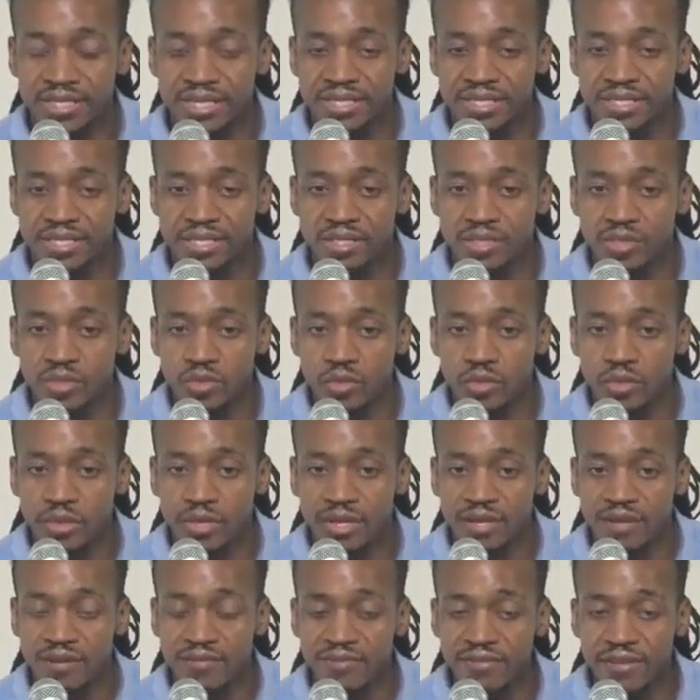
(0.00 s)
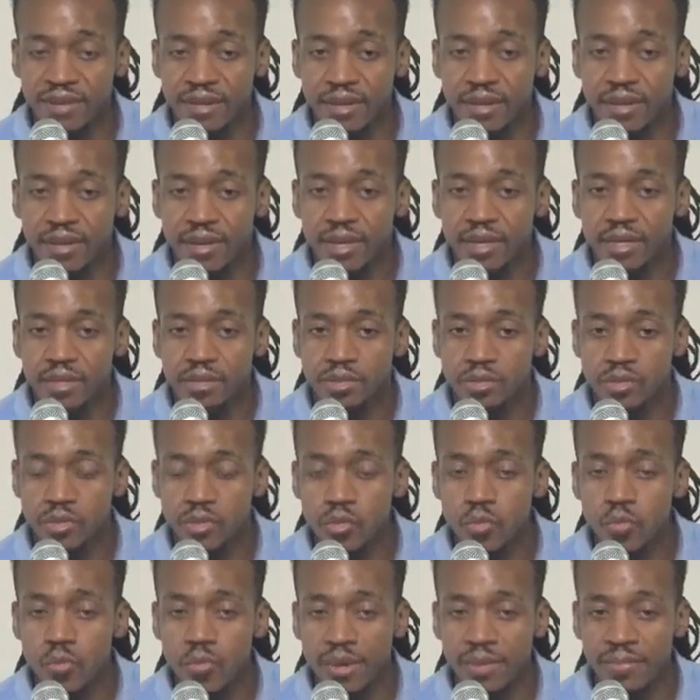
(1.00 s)
It's the story of
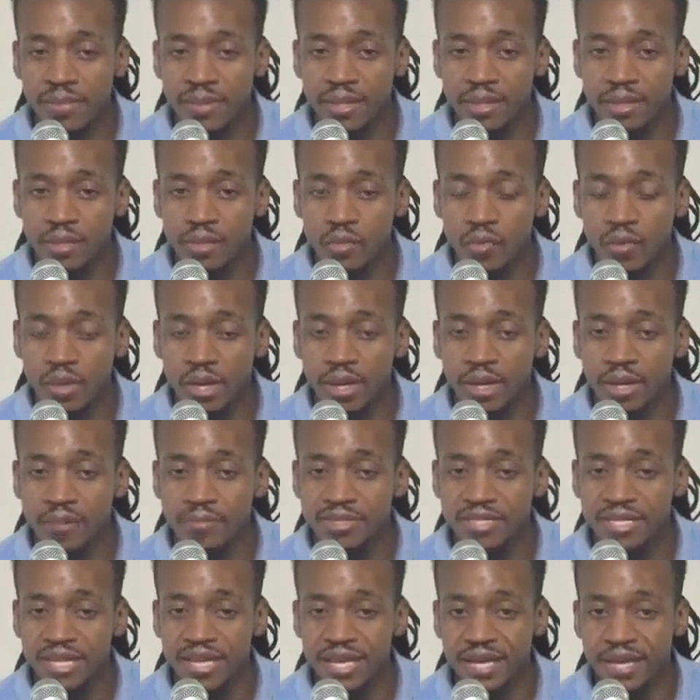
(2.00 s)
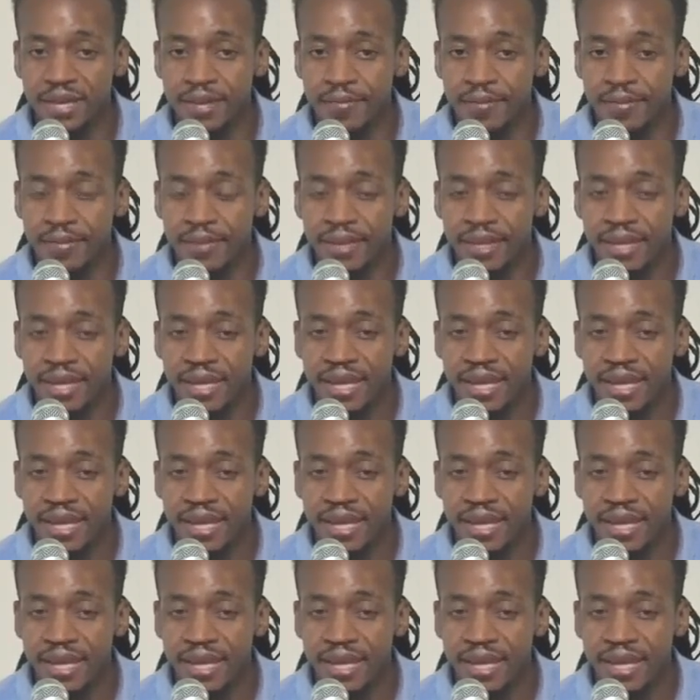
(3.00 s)
two women who come to him